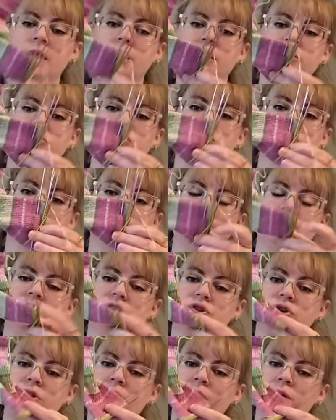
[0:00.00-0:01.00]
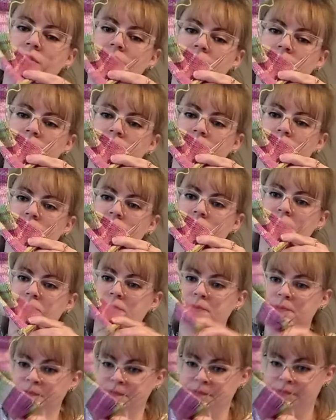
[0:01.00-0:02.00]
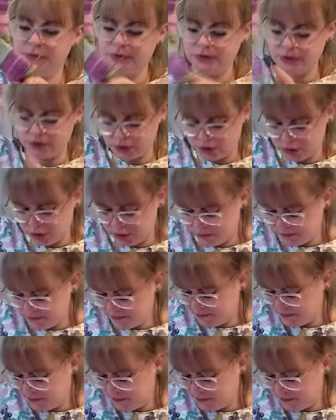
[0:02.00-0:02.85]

Just finishing out the toe. So,